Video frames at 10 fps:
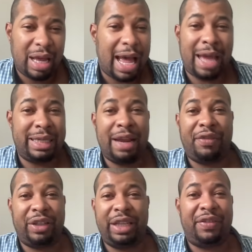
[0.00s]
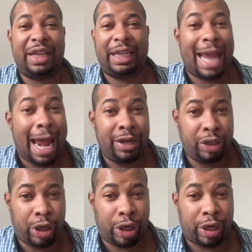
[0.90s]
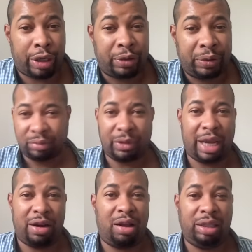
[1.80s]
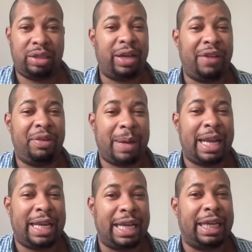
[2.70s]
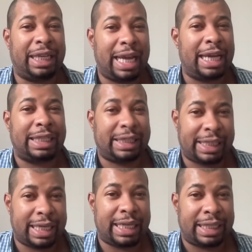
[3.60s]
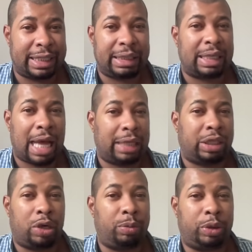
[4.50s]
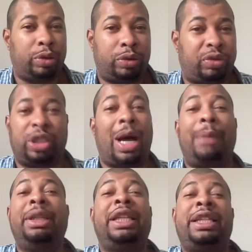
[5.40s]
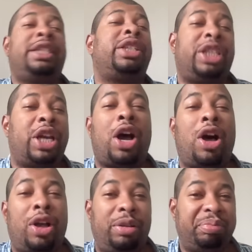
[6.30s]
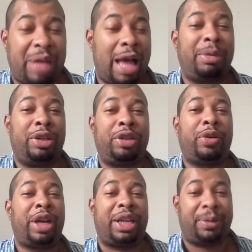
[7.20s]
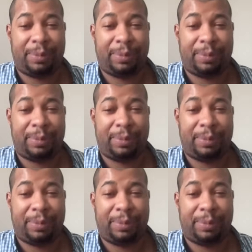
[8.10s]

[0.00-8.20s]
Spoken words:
I'd never live in Atlanta. And also, everybody in Atlanta says, don't move. So I'ma listen to y'all. I'ma agree.